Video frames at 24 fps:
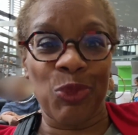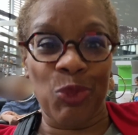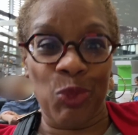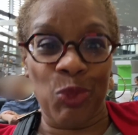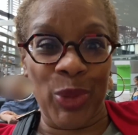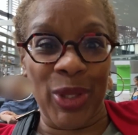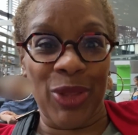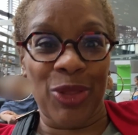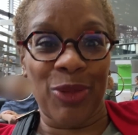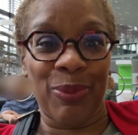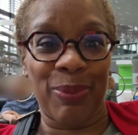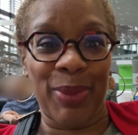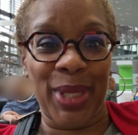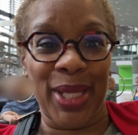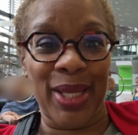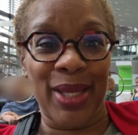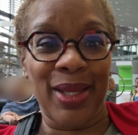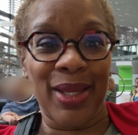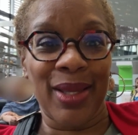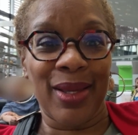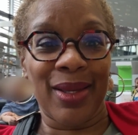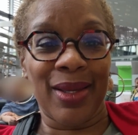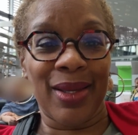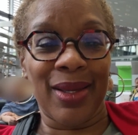with me.
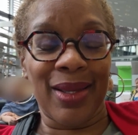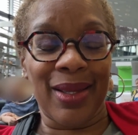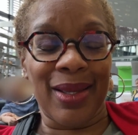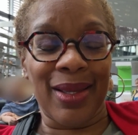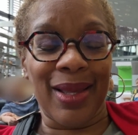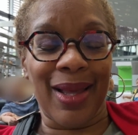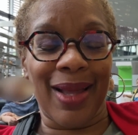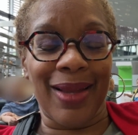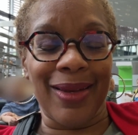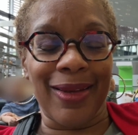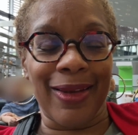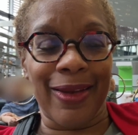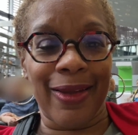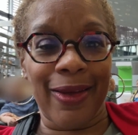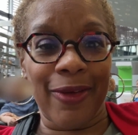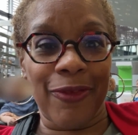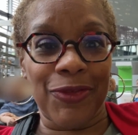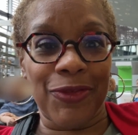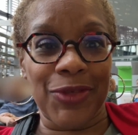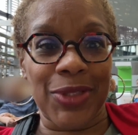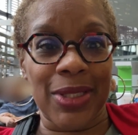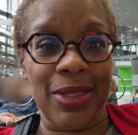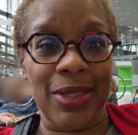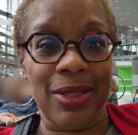I
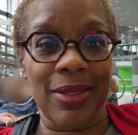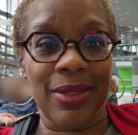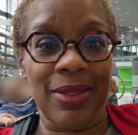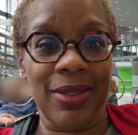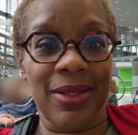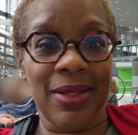left it.